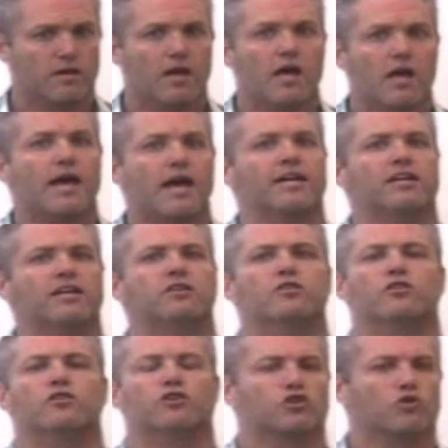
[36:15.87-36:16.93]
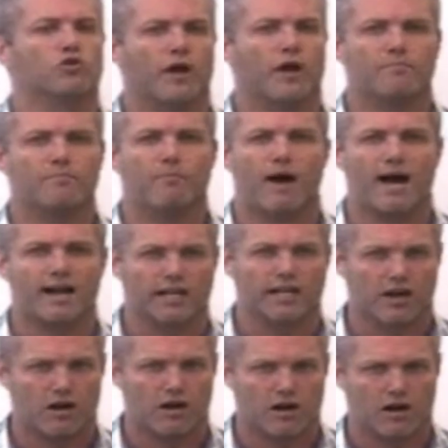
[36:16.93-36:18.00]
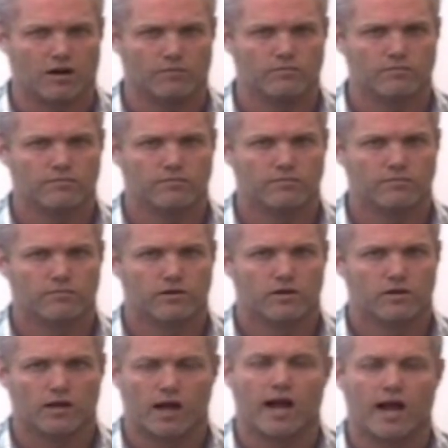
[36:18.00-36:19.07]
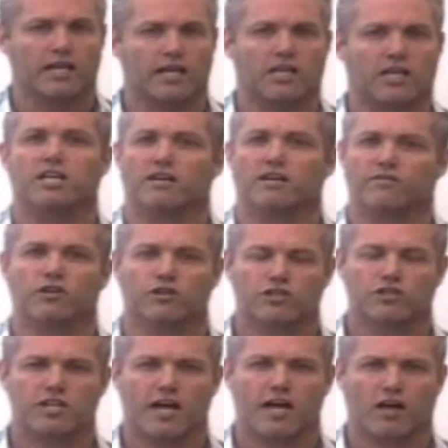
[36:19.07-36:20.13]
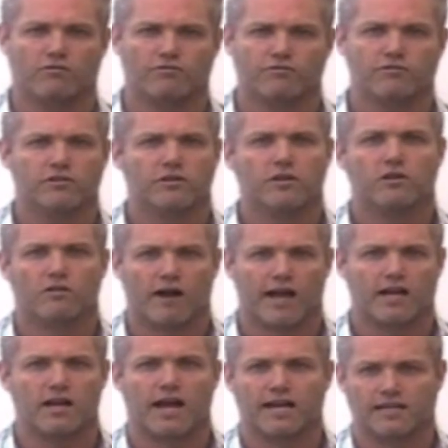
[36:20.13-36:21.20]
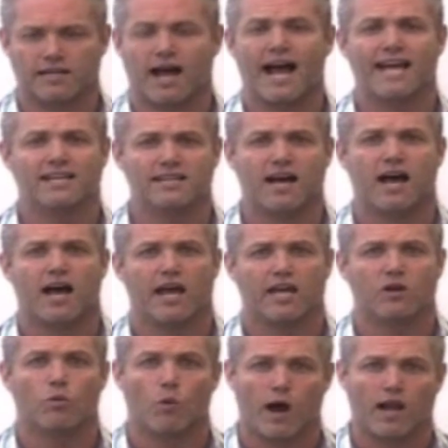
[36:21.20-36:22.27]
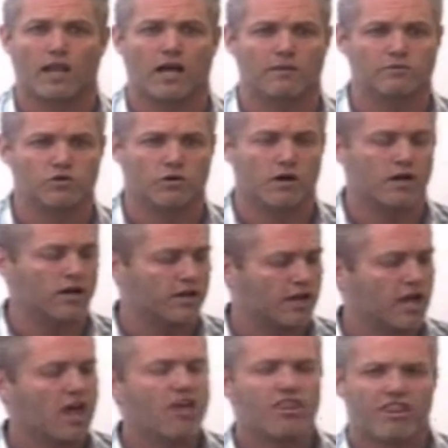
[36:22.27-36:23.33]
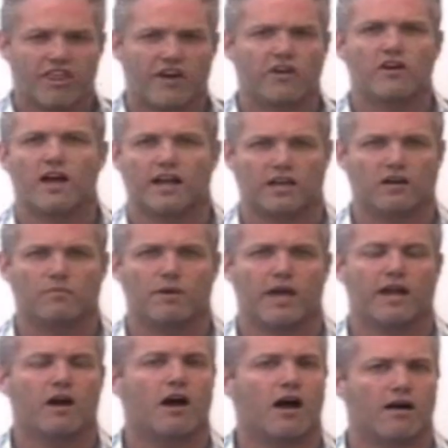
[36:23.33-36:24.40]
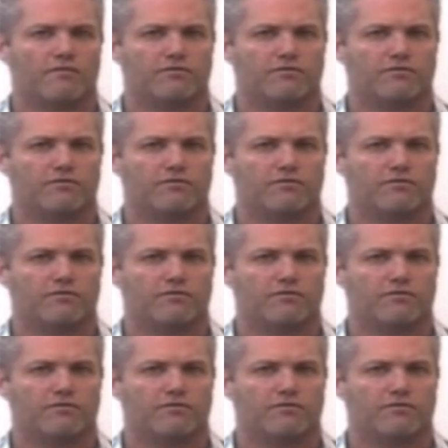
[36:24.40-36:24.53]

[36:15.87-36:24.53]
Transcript: and there's great bodily harm, i.e. even yourself, right? I die while I'm drunk, they're not going to pay off.